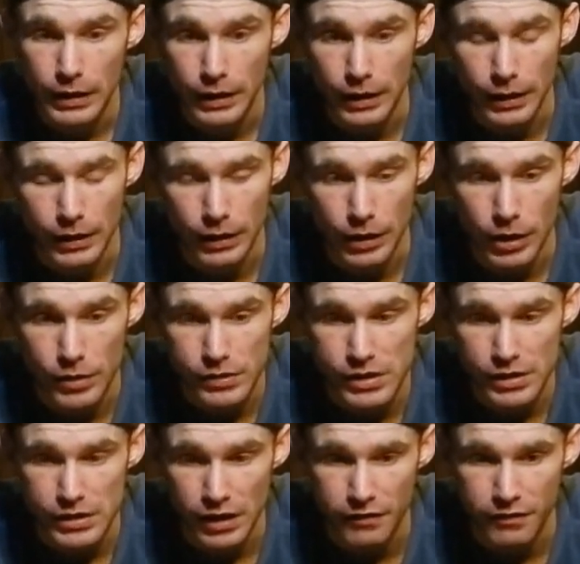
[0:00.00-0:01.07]

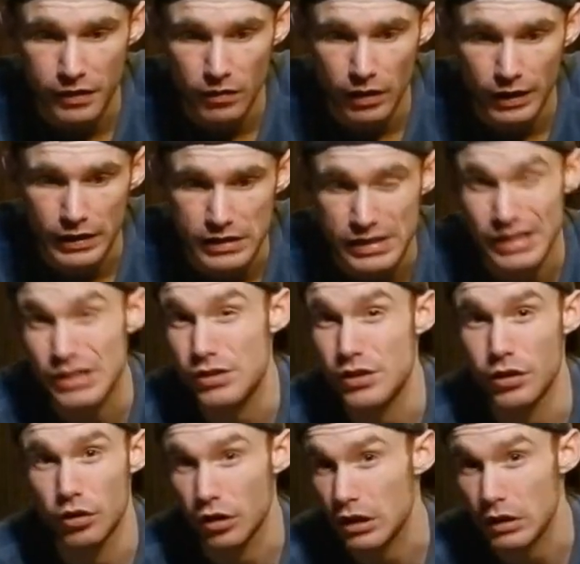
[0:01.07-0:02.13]
hoses, I feel like it's
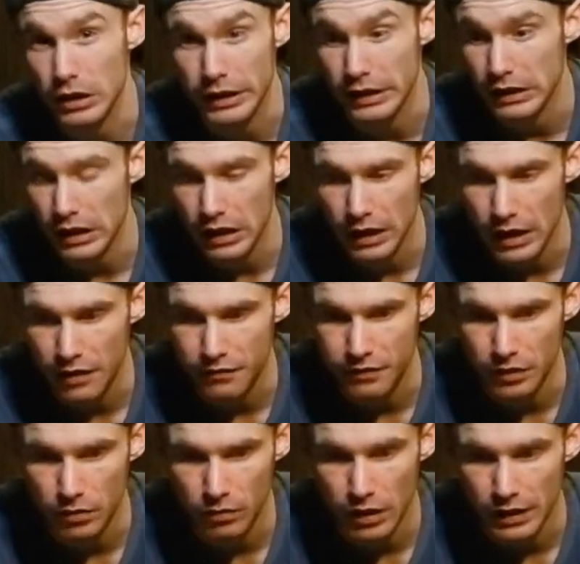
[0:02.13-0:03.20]
easier to clean. I
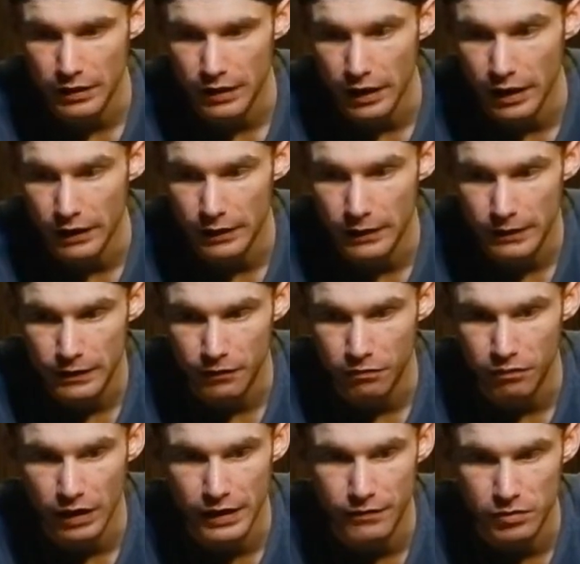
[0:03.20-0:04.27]
feel like that the
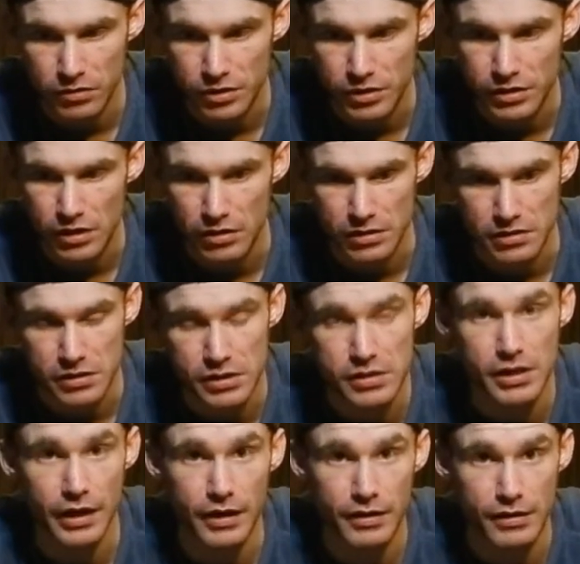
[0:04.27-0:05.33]
flavor just doesn't
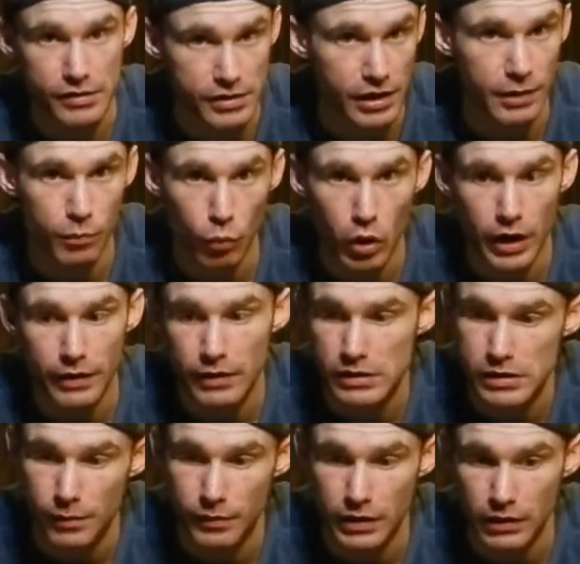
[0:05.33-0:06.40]
stick the same way that
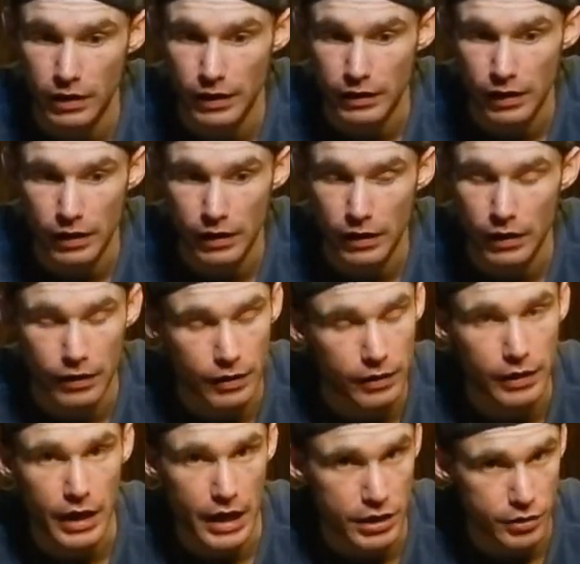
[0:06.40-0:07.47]
something like a
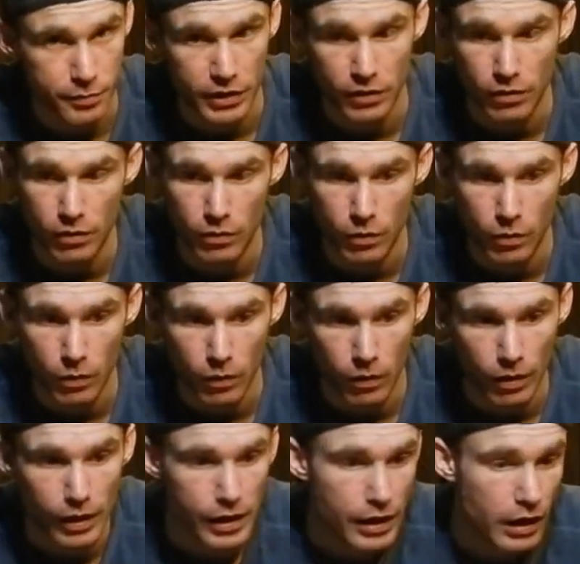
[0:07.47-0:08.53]
cashmere
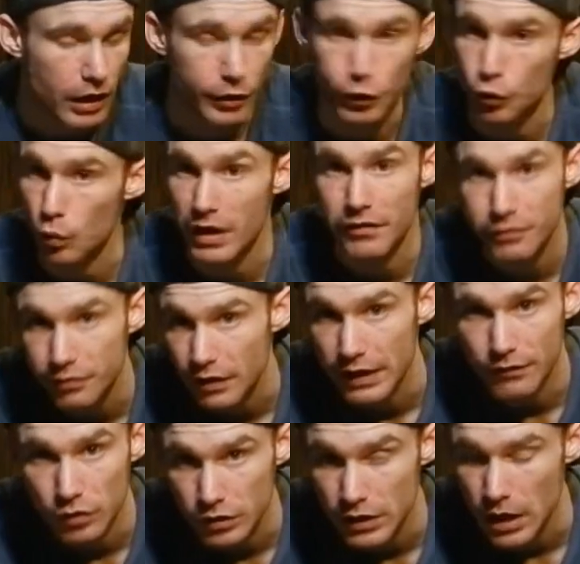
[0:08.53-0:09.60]
or a grape
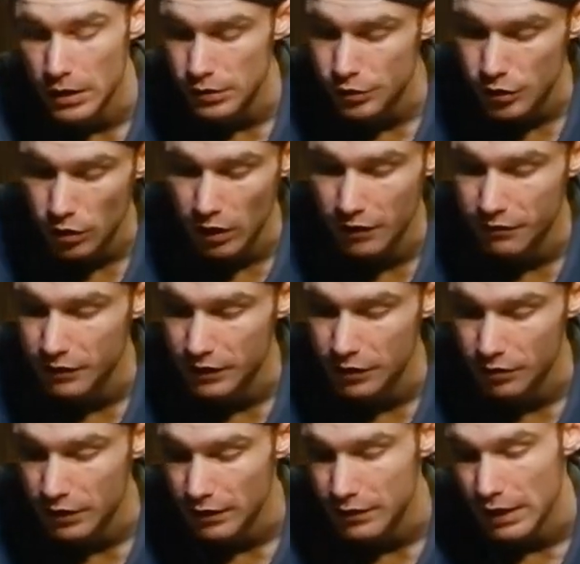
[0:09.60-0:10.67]
flavor does. So I
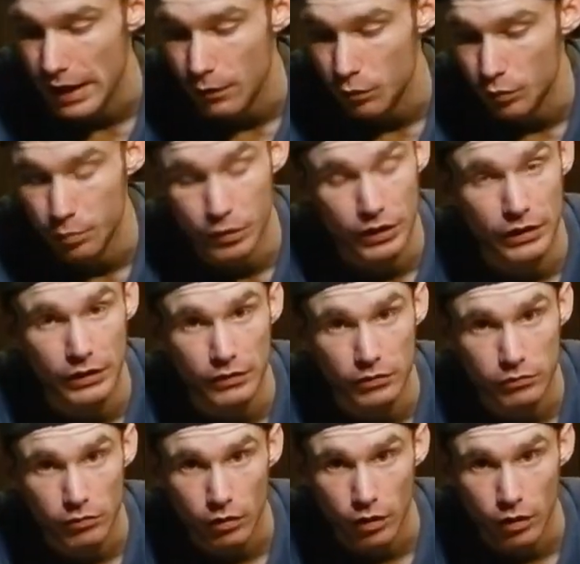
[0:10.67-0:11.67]
figured that would be